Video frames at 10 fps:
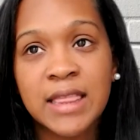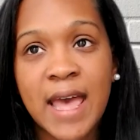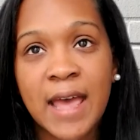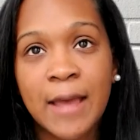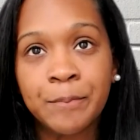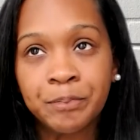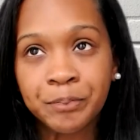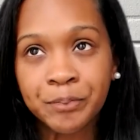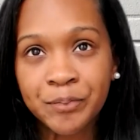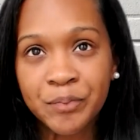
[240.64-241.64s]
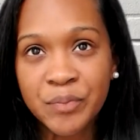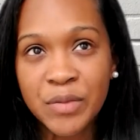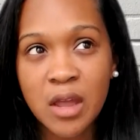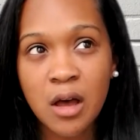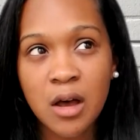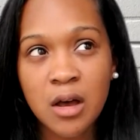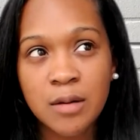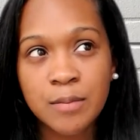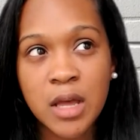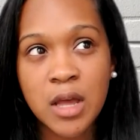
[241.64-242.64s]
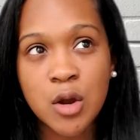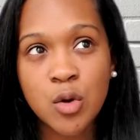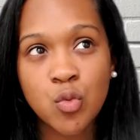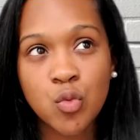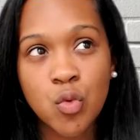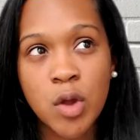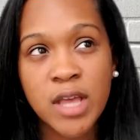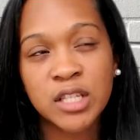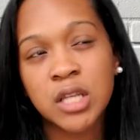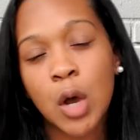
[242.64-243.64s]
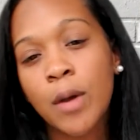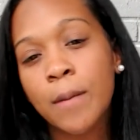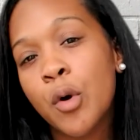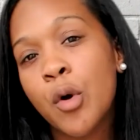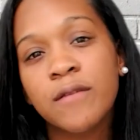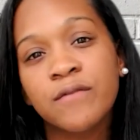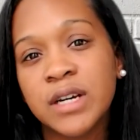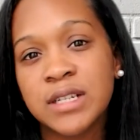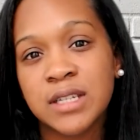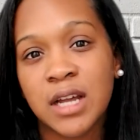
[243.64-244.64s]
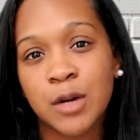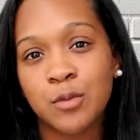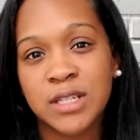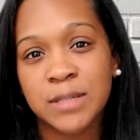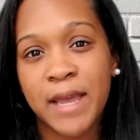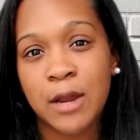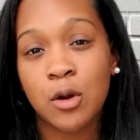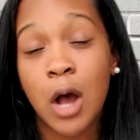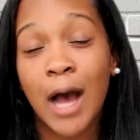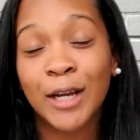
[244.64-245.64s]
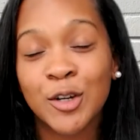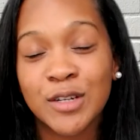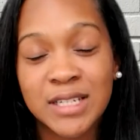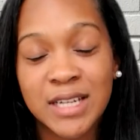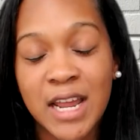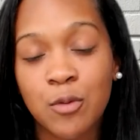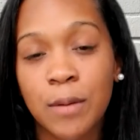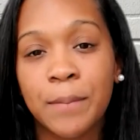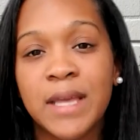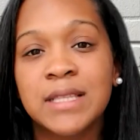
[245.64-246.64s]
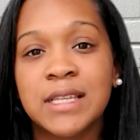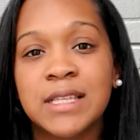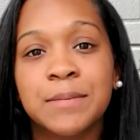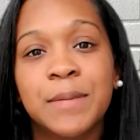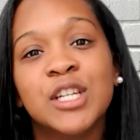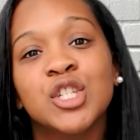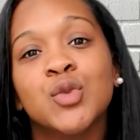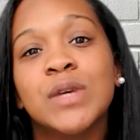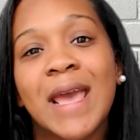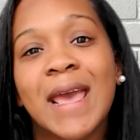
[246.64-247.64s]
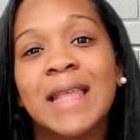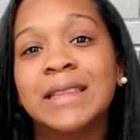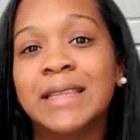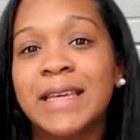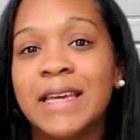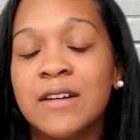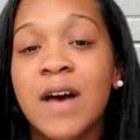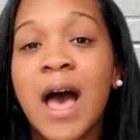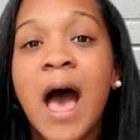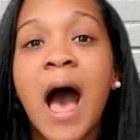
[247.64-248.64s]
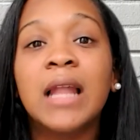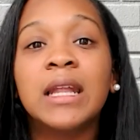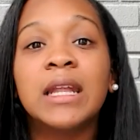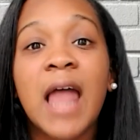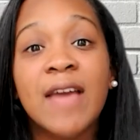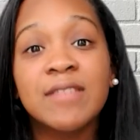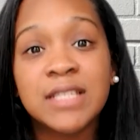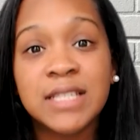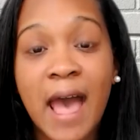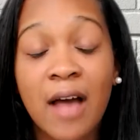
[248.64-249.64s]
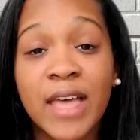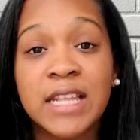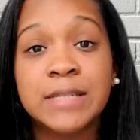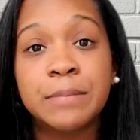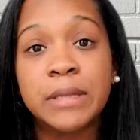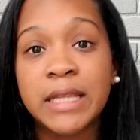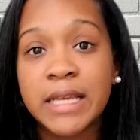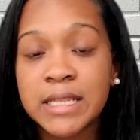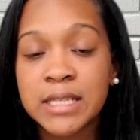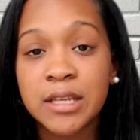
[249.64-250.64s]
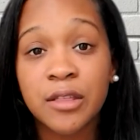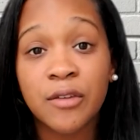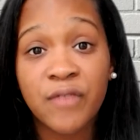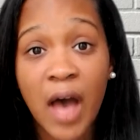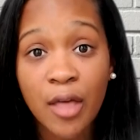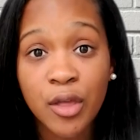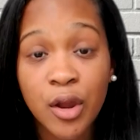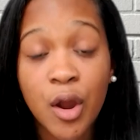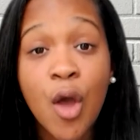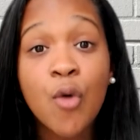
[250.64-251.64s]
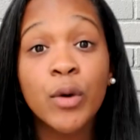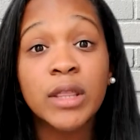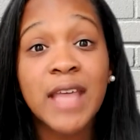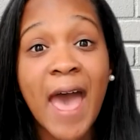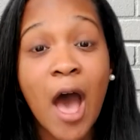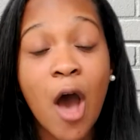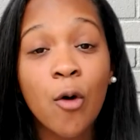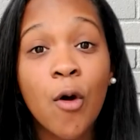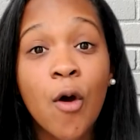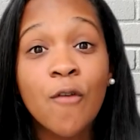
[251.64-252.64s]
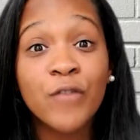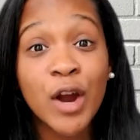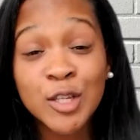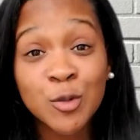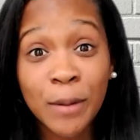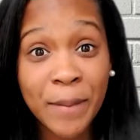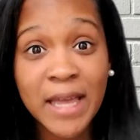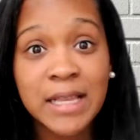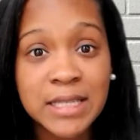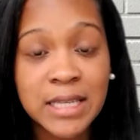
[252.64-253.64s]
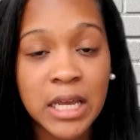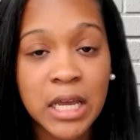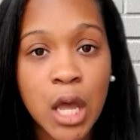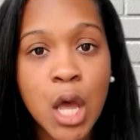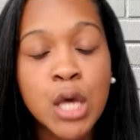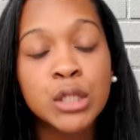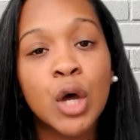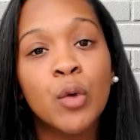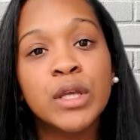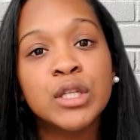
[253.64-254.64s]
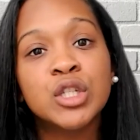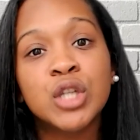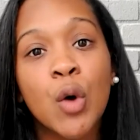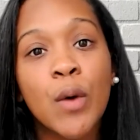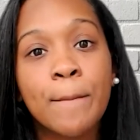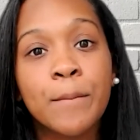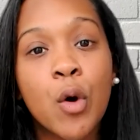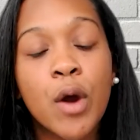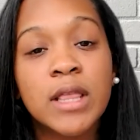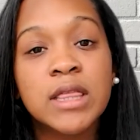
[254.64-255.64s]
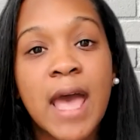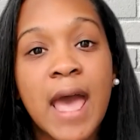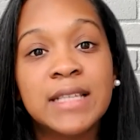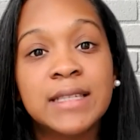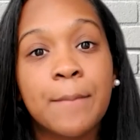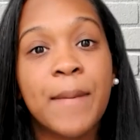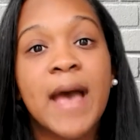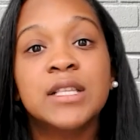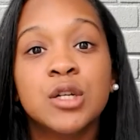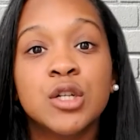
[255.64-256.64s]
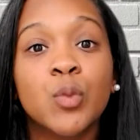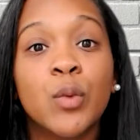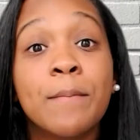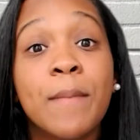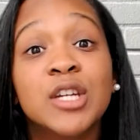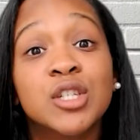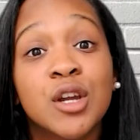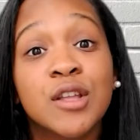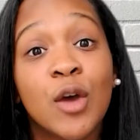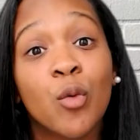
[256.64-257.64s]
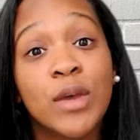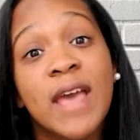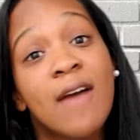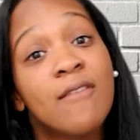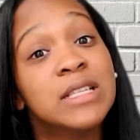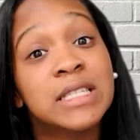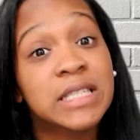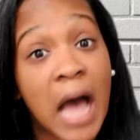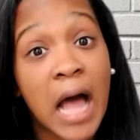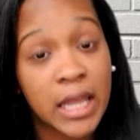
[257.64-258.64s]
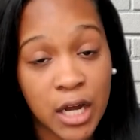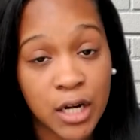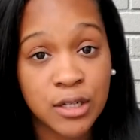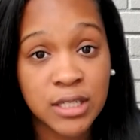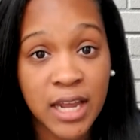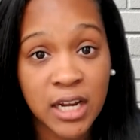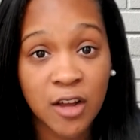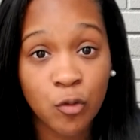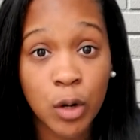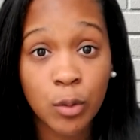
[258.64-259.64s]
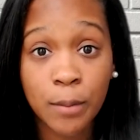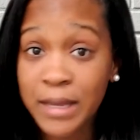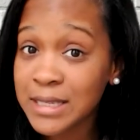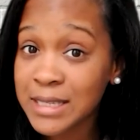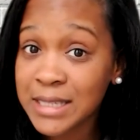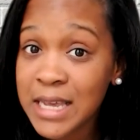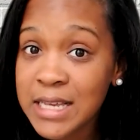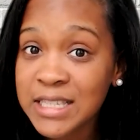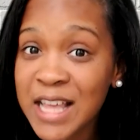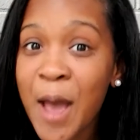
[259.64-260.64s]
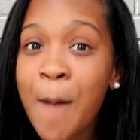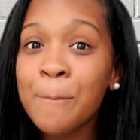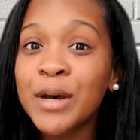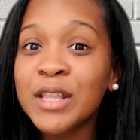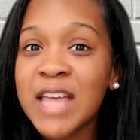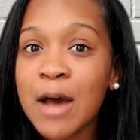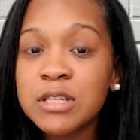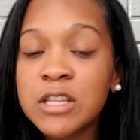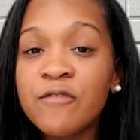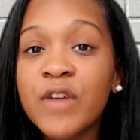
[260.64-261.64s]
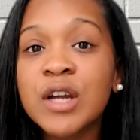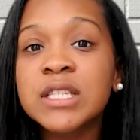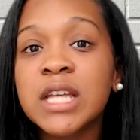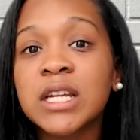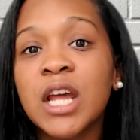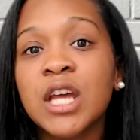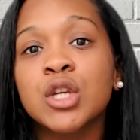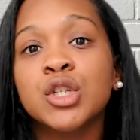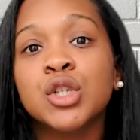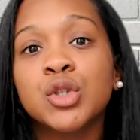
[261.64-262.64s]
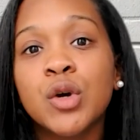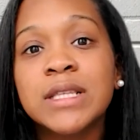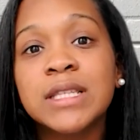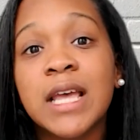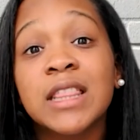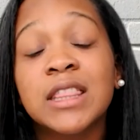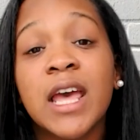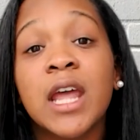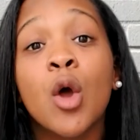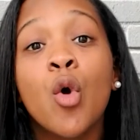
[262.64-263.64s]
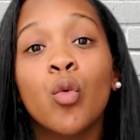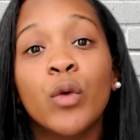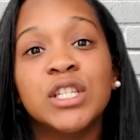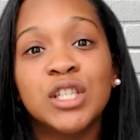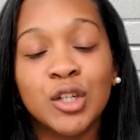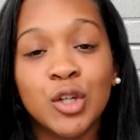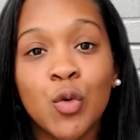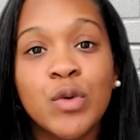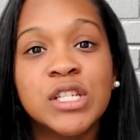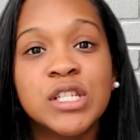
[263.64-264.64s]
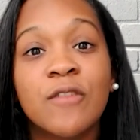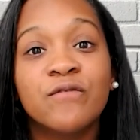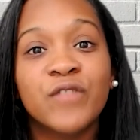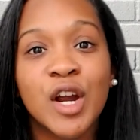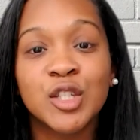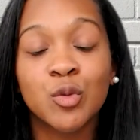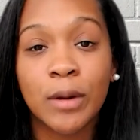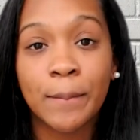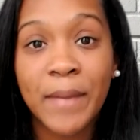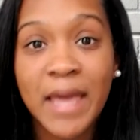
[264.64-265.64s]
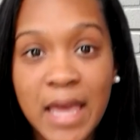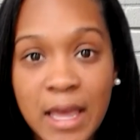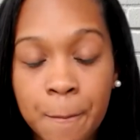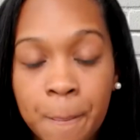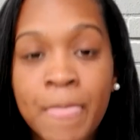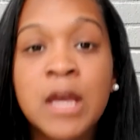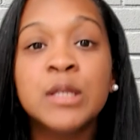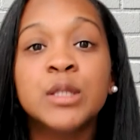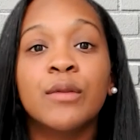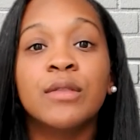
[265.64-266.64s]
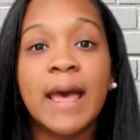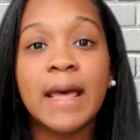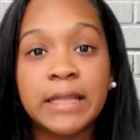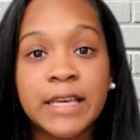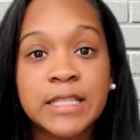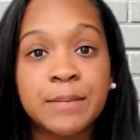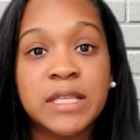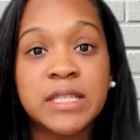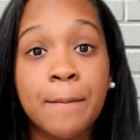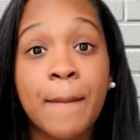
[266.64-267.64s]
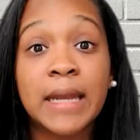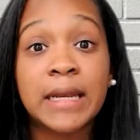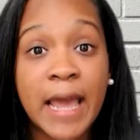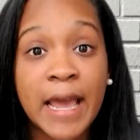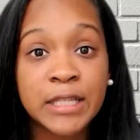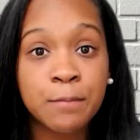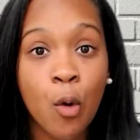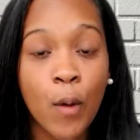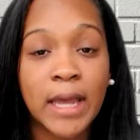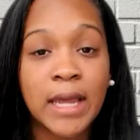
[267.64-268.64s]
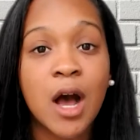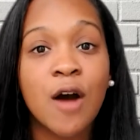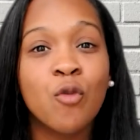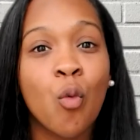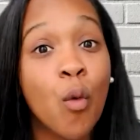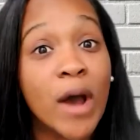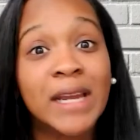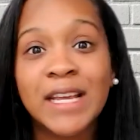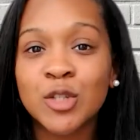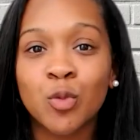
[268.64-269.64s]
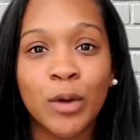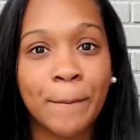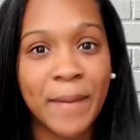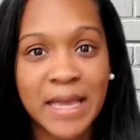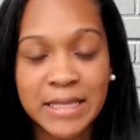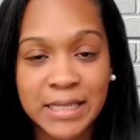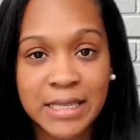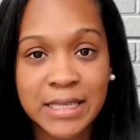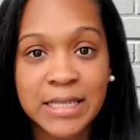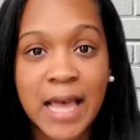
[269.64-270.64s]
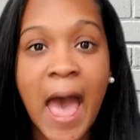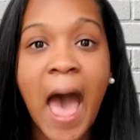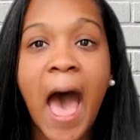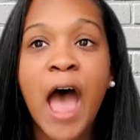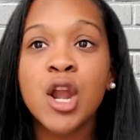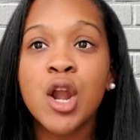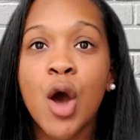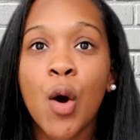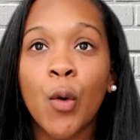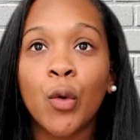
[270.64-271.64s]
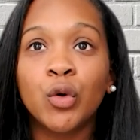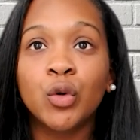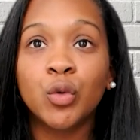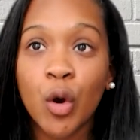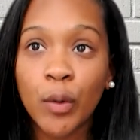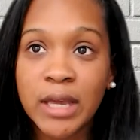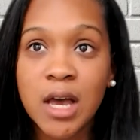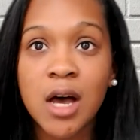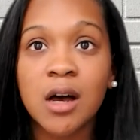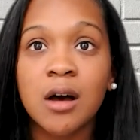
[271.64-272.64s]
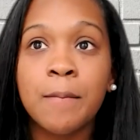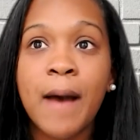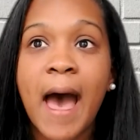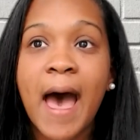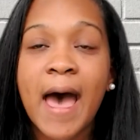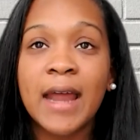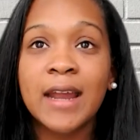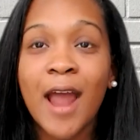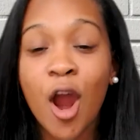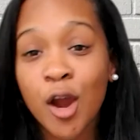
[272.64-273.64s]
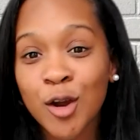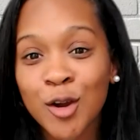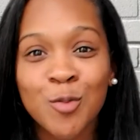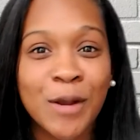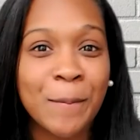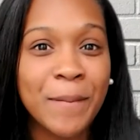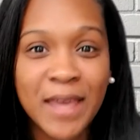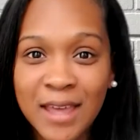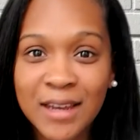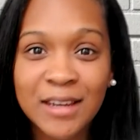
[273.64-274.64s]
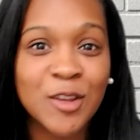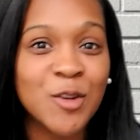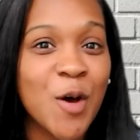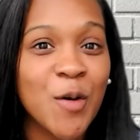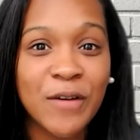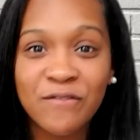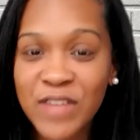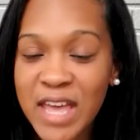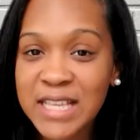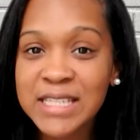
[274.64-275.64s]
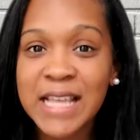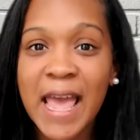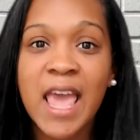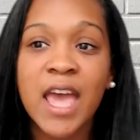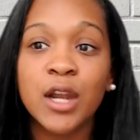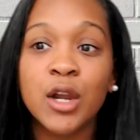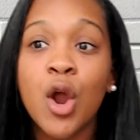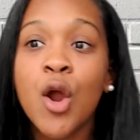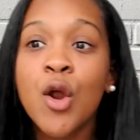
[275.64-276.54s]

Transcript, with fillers: that um it's so important for us to understand understand repentance because you can't live a lifestyle that is pleasing to the father without first repenting. So it's so important that as ambassadors, we make sure that we have a solid understanding of what repentance is. But that was the first thing that Yeshua said that we should do. We should first repent. So that leads me to my next point of what is repentance. I know growing up, I heard repent, you know, confess, and